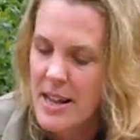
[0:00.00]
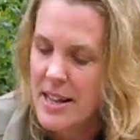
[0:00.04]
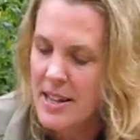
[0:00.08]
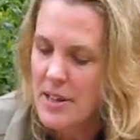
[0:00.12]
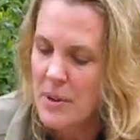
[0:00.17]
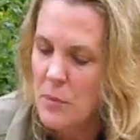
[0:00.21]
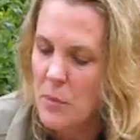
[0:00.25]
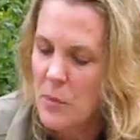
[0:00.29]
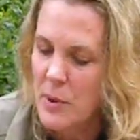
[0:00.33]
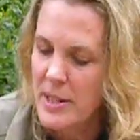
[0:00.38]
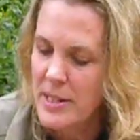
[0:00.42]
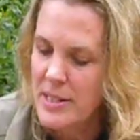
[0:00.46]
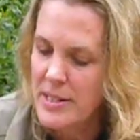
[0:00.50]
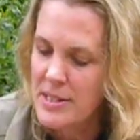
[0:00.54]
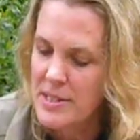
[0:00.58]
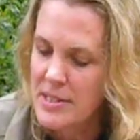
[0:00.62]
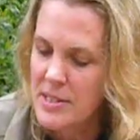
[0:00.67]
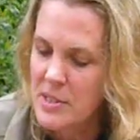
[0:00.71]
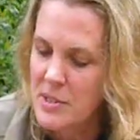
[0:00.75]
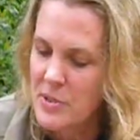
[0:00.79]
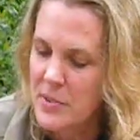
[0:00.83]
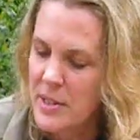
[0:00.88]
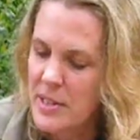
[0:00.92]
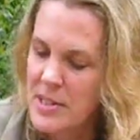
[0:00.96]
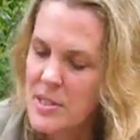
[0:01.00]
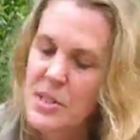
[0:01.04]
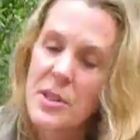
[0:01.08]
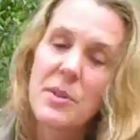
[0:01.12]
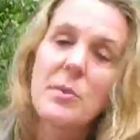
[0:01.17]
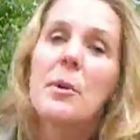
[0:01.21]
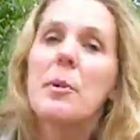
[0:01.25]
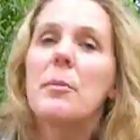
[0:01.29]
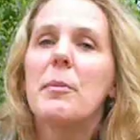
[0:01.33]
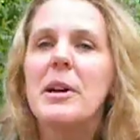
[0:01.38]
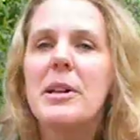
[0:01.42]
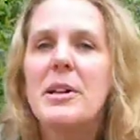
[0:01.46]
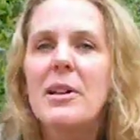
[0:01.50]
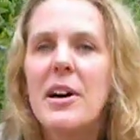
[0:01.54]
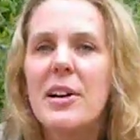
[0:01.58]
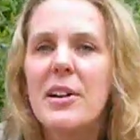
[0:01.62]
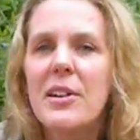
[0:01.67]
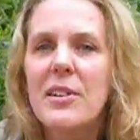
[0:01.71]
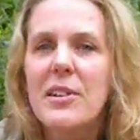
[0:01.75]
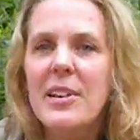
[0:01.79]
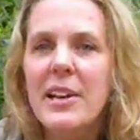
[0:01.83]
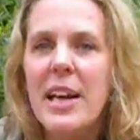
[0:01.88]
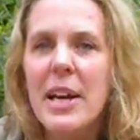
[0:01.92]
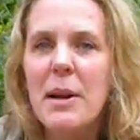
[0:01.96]
And in one situation where my
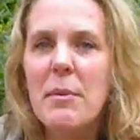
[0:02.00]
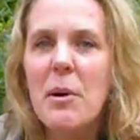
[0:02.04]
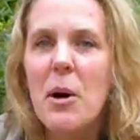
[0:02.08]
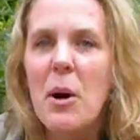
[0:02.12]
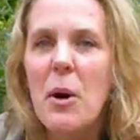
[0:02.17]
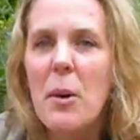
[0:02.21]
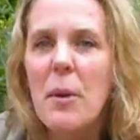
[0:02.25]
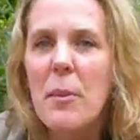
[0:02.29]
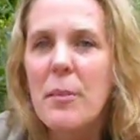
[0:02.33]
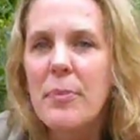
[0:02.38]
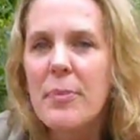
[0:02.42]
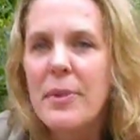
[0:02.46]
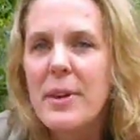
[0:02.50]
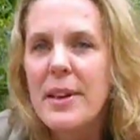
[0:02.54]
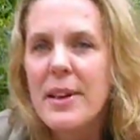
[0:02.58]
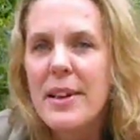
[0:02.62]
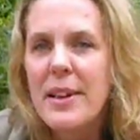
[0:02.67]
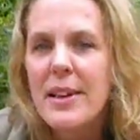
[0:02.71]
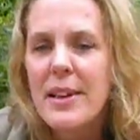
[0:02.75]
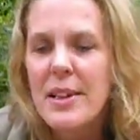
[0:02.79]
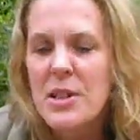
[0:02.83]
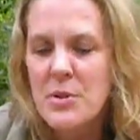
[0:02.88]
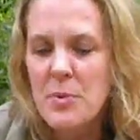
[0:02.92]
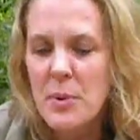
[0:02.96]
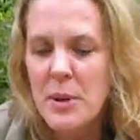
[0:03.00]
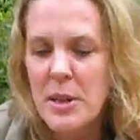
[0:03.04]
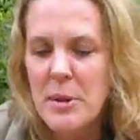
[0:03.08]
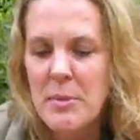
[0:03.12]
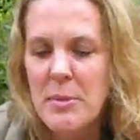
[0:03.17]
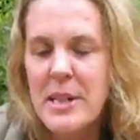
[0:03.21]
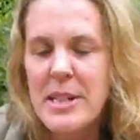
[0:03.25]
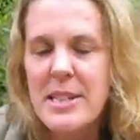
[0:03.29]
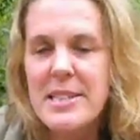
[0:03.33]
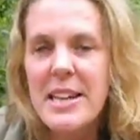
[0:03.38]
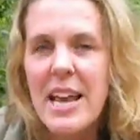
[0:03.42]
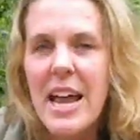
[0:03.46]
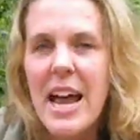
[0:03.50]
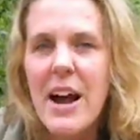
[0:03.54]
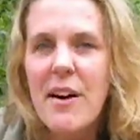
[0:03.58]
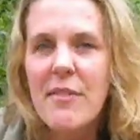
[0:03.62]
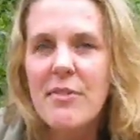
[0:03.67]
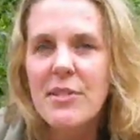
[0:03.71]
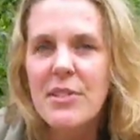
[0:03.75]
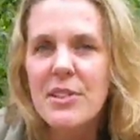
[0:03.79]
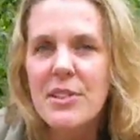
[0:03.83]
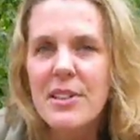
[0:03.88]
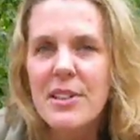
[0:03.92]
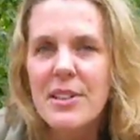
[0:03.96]
daughter came home 20 minutes
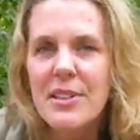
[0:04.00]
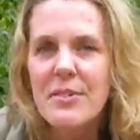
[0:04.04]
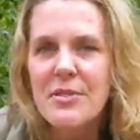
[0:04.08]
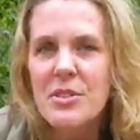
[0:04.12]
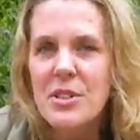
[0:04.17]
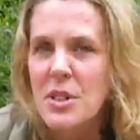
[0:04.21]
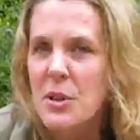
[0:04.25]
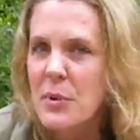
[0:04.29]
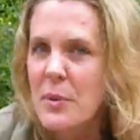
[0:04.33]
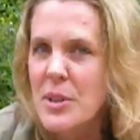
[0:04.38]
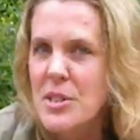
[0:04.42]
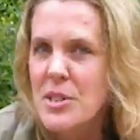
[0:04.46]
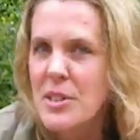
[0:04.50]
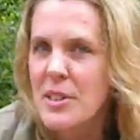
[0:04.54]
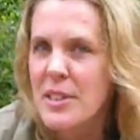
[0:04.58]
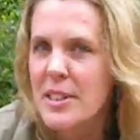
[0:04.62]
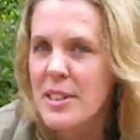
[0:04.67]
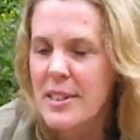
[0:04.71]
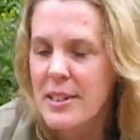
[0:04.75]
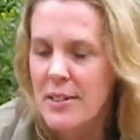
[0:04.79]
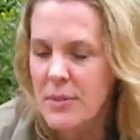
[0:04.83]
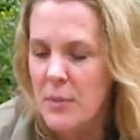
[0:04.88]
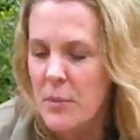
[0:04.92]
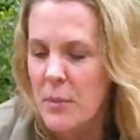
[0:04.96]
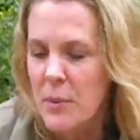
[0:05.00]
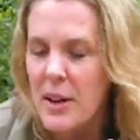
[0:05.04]
after she originally,